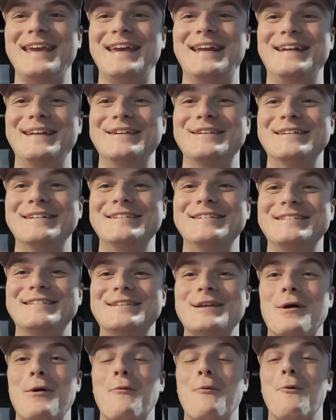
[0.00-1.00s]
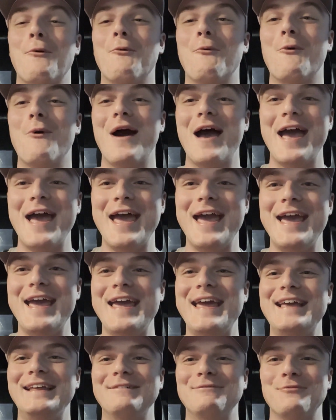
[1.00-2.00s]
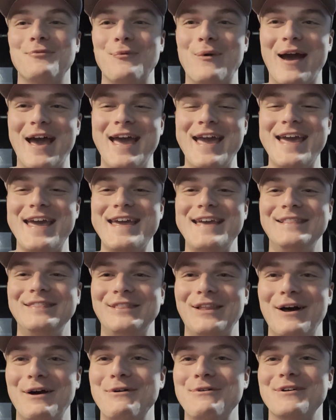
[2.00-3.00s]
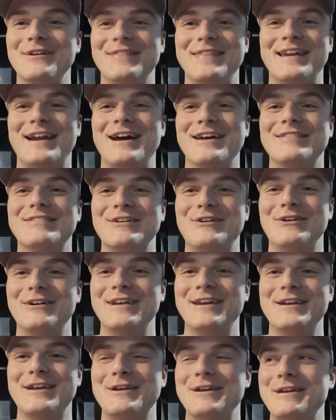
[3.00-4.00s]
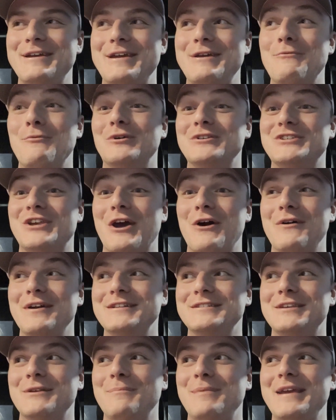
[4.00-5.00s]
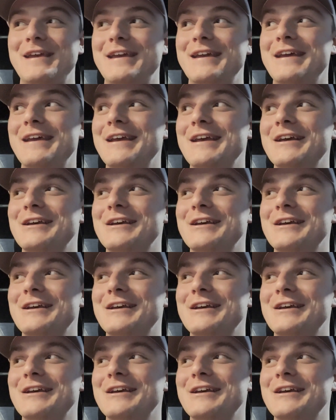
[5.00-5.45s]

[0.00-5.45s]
It is way lower than I thought it was going to be.